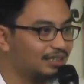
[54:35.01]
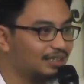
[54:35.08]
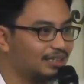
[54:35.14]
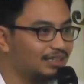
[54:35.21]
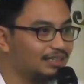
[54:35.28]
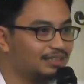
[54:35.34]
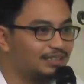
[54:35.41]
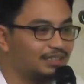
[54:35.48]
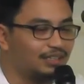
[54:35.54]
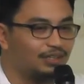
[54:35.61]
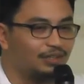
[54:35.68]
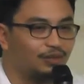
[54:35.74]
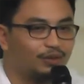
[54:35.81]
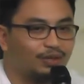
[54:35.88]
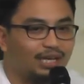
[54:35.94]
Yes,
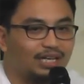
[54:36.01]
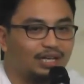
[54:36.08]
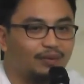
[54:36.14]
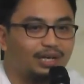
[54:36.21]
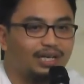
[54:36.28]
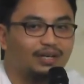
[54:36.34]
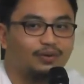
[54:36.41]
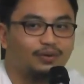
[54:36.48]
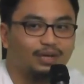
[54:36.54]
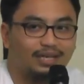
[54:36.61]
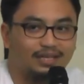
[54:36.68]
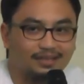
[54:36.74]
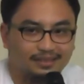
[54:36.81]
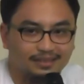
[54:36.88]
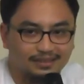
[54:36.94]
you look at the wayang
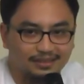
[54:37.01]
kulit.